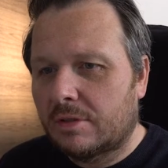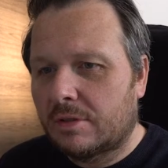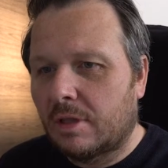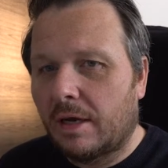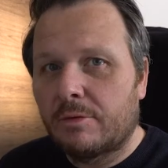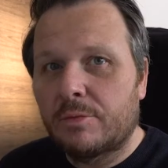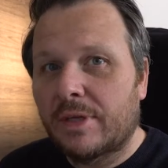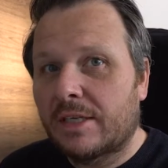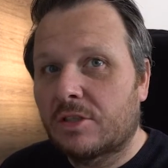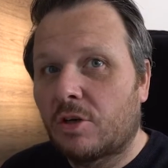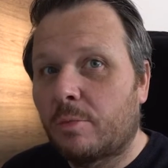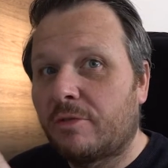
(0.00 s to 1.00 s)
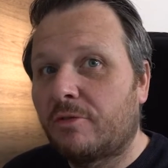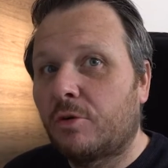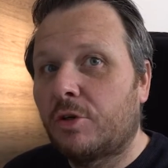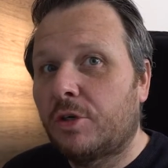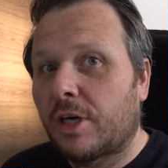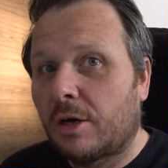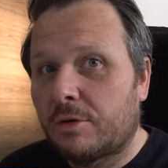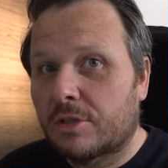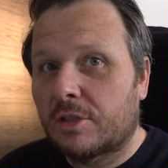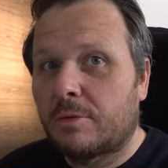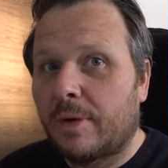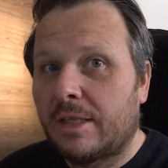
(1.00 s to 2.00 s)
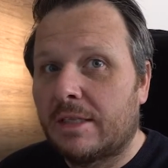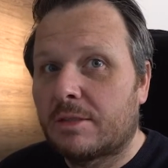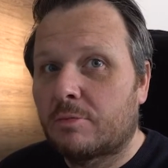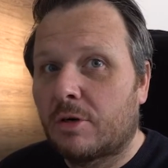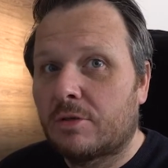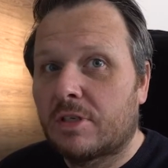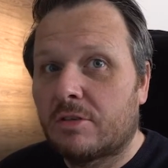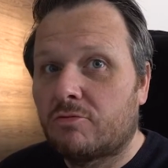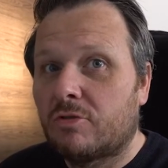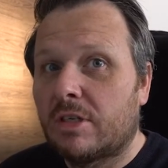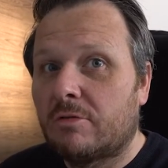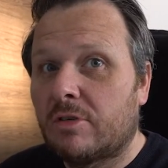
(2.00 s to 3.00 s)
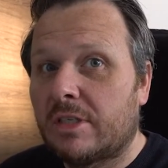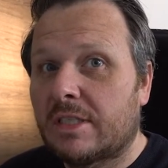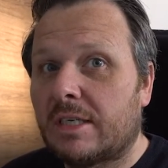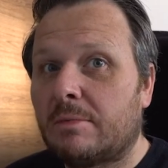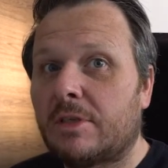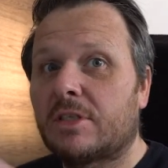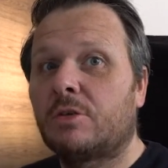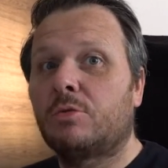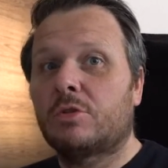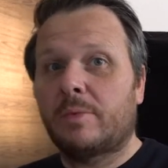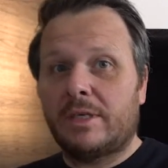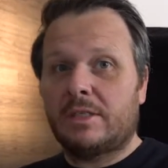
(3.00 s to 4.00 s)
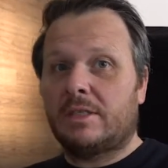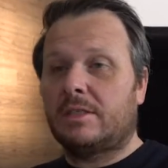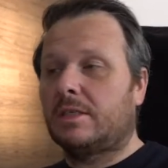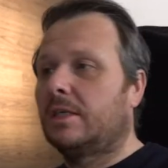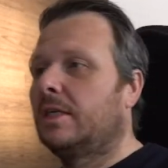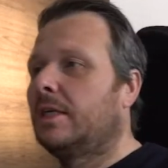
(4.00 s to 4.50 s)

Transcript: Lightroom desktop before you go that's going to make this process really seamless and automated.